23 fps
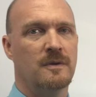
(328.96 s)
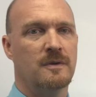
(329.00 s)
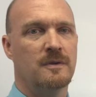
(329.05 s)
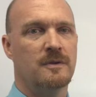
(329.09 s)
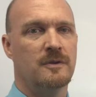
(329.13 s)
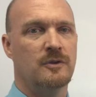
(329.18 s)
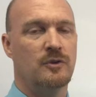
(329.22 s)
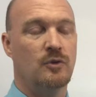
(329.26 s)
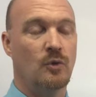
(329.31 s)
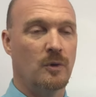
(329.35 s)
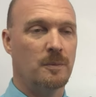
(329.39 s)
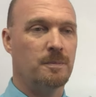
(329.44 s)

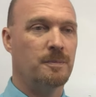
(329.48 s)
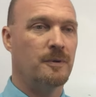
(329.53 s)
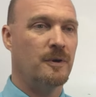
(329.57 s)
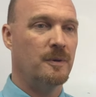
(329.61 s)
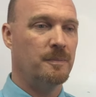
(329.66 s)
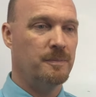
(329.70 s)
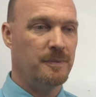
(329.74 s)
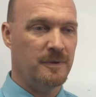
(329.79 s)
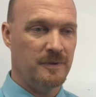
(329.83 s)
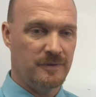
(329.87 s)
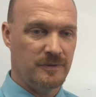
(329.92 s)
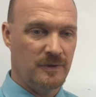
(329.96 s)
Your
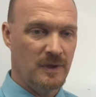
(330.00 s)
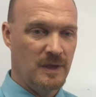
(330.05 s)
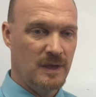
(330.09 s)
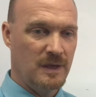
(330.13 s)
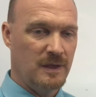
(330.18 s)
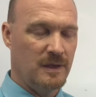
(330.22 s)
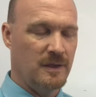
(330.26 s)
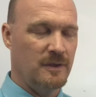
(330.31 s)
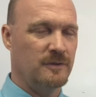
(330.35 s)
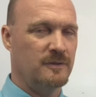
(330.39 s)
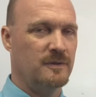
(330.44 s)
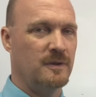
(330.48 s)
purpose
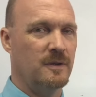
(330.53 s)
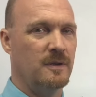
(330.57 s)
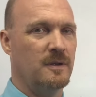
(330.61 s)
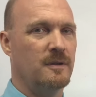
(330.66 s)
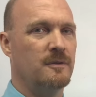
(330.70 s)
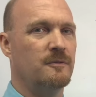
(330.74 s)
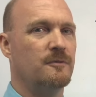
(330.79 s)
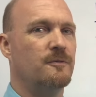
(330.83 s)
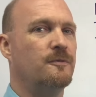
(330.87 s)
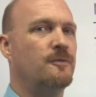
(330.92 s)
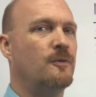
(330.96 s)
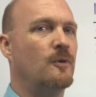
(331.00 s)
is to
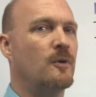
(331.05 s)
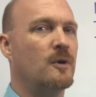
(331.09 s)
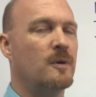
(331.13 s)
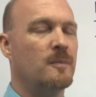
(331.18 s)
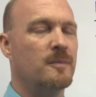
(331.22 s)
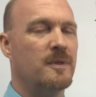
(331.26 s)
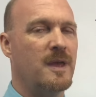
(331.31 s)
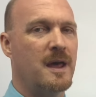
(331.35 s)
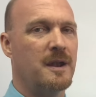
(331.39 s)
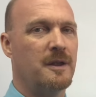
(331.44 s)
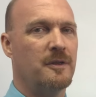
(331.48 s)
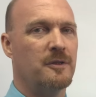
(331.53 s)
inform
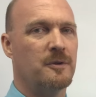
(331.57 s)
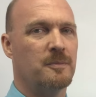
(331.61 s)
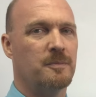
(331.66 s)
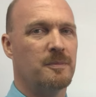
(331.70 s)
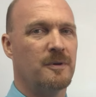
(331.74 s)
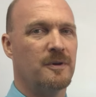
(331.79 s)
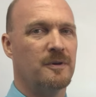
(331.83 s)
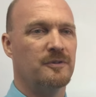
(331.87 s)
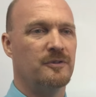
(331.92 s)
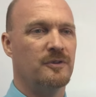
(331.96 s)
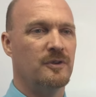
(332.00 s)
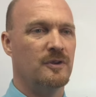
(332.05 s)
that other
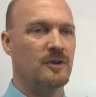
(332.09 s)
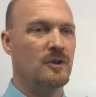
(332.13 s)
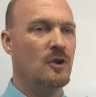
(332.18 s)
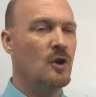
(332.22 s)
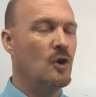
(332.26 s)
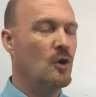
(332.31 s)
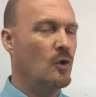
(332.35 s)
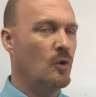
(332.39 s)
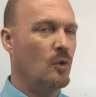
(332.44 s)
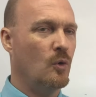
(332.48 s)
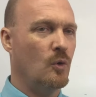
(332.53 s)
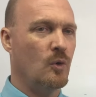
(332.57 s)
person,
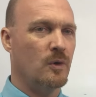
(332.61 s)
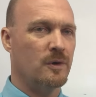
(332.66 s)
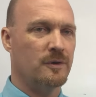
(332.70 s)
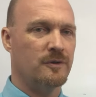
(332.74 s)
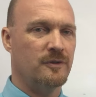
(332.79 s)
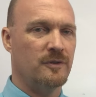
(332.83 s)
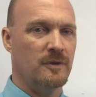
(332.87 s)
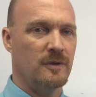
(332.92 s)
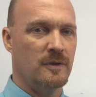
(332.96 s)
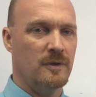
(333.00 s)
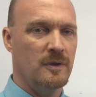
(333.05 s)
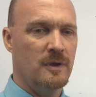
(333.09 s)
or
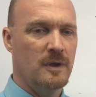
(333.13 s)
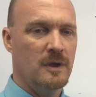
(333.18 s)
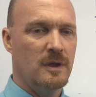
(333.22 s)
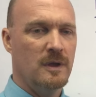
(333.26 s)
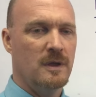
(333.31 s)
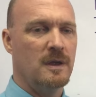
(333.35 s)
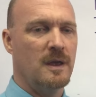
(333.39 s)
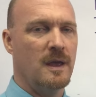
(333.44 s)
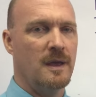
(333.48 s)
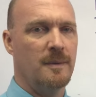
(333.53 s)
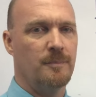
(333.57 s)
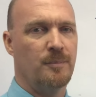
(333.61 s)
to
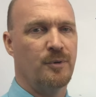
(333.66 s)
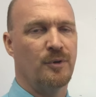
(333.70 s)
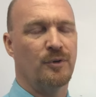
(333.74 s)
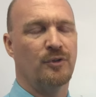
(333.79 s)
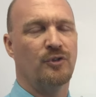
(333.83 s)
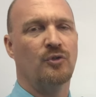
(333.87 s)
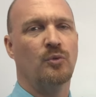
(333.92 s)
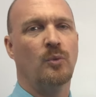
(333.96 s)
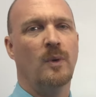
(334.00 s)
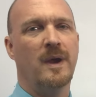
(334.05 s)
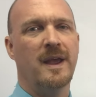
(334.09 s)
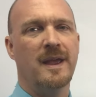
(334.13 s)

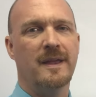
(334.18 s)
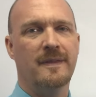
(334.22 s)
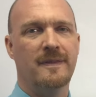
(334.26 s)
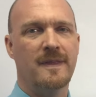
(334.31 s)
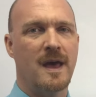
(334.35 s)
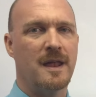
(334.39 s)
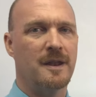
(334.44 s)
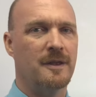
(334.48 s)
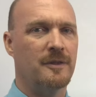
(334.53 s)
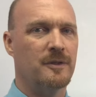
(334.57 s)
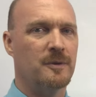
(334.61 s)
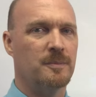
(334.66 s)
persuade
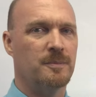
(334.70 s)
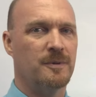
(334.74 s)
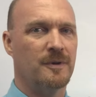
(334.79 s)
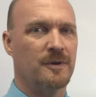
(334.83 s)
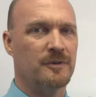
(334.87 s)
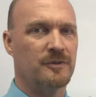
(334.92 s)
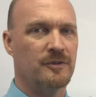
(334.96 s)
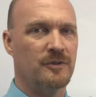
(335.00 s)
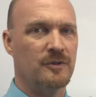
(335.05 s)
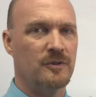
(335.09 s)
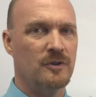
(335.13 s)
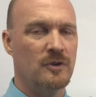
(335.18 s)
that other
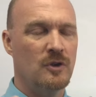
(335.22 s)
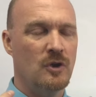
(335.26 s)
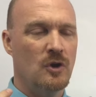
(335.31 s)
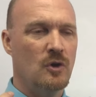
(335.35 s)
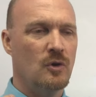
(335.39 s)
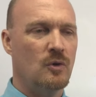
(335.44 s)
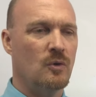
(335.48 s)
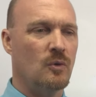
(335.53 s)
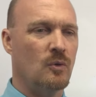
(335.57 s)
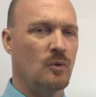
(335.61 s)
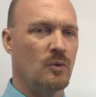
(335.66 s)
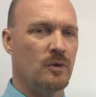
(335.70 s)
person,
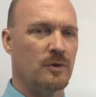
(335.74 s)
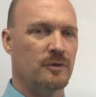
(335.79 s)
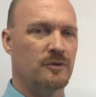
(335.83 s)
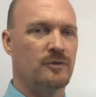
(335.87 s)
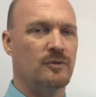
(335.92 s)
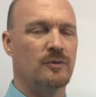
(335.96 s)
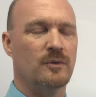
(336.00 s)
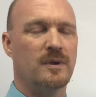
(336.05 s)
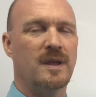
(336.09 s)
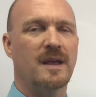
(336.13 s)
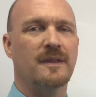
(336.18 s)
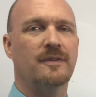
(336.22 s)
or to
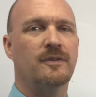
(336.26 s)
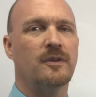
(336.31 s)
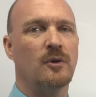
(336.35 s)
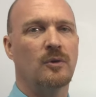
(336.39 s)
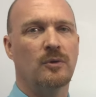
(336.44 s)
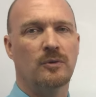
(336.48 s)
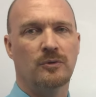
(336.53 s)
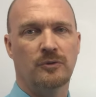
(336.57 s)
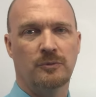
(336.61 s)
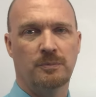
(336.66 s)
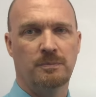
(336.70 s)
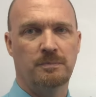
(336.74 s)
get
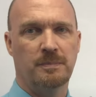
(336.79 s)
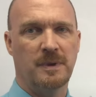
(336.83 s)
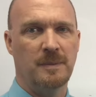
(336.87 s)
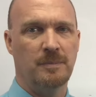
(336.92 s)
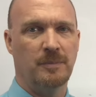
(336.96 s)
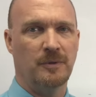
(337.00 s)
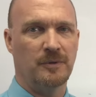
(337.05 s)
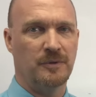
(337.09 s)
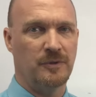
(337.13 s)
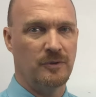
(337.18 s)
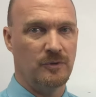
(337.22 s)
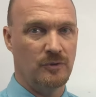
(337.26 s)
those
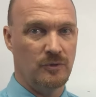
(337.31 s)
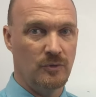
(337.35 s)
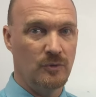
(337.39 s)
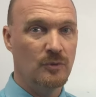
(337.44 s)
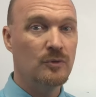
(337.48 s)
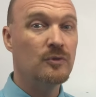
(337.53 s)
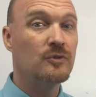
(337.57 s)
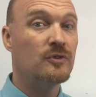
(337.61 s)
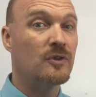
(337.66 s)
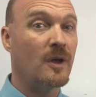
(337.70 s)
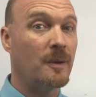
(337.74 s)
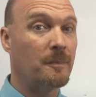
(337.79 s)
people to do
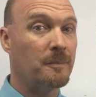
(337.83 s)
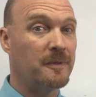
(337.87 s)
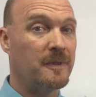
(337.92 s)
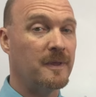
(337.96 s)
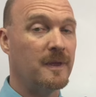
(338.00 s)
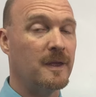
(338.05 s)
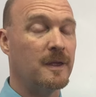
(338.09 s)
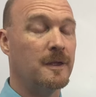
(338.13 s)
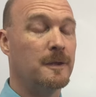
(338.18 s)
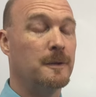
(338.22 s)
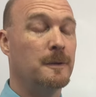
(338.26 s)
something.